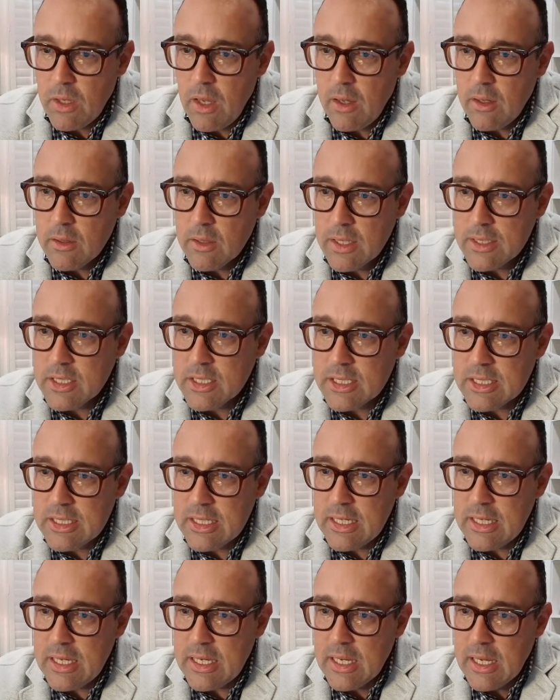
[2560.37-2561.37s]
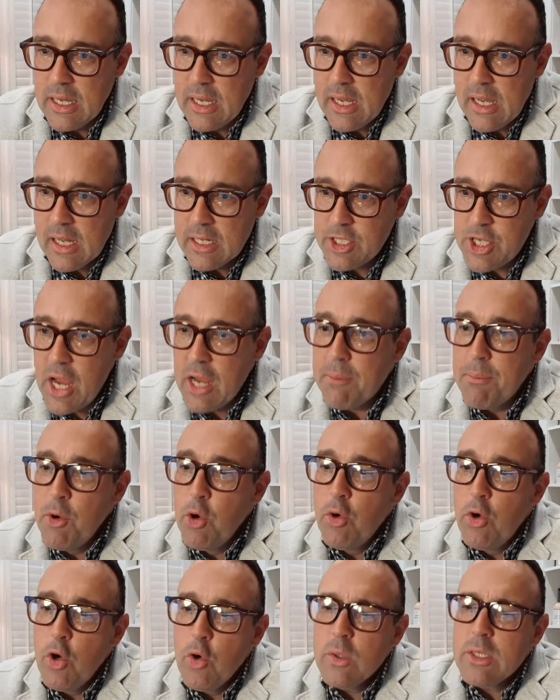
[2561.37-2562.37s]
Let's see. Jack
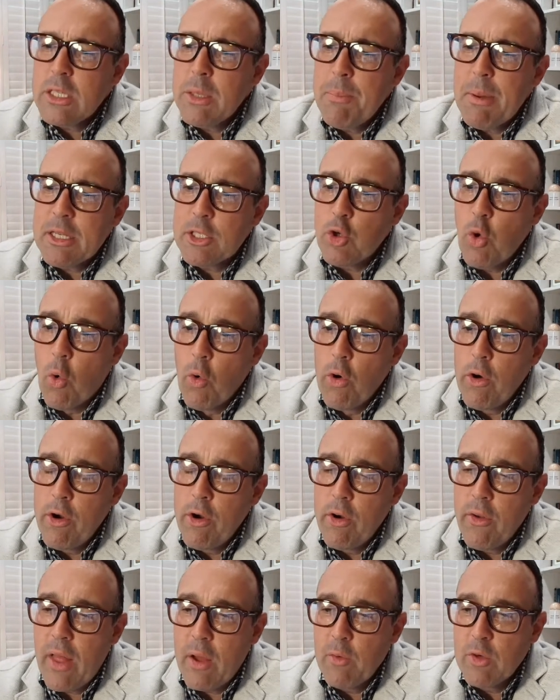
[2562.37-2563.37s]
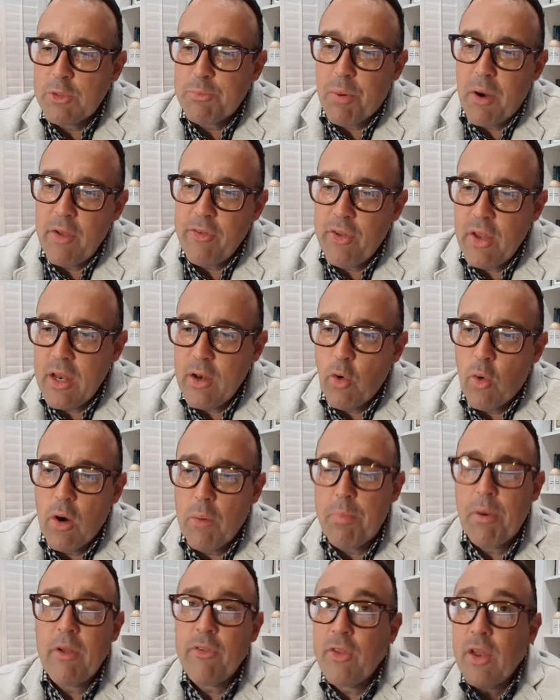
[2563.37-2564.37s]
Moon, who was the best orator that was president or a
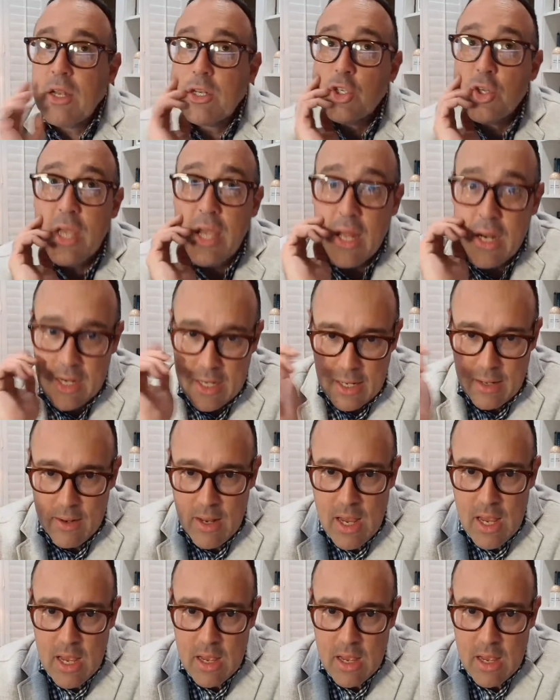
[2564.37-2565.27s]
presidential candidate?